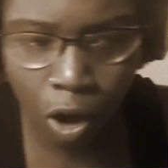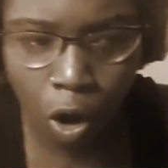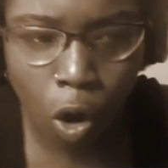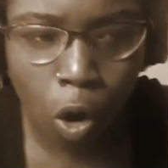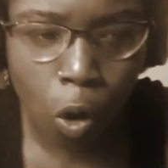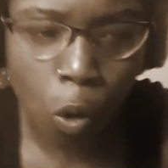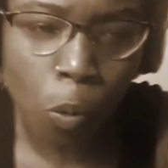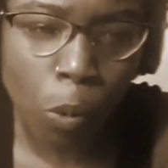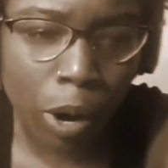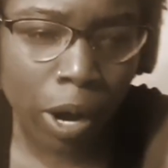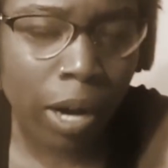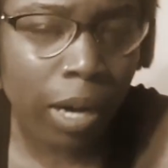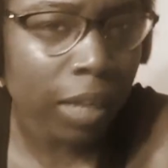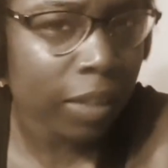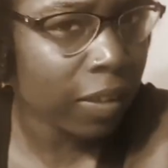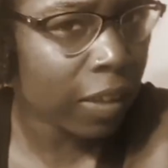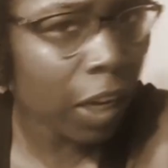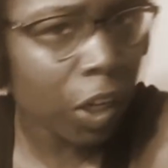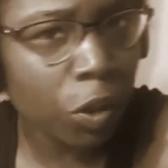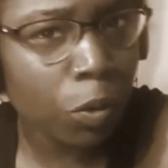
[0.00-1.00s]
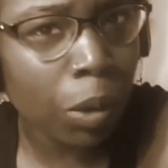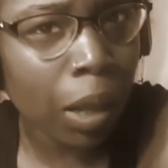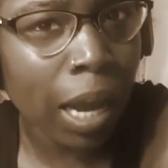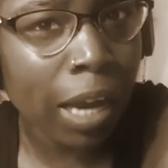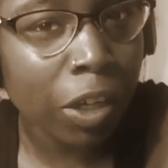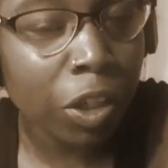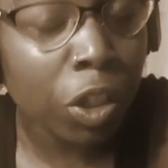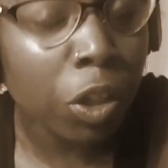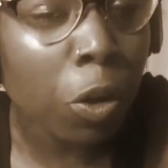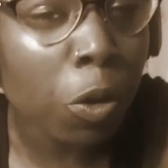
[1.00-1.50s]
oh, we're gonna
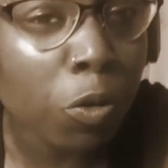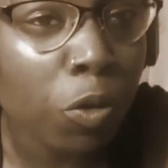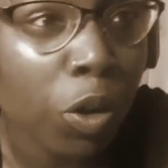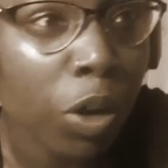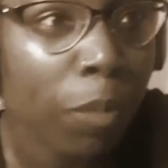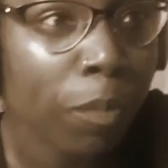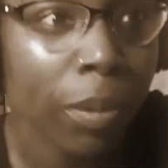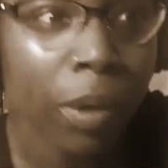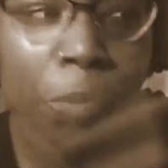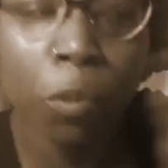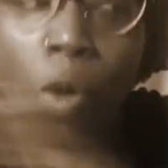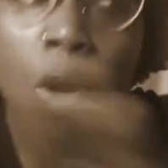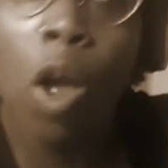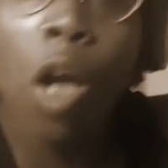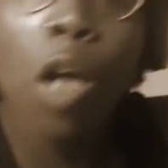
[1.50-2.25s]
sexualize children, but we're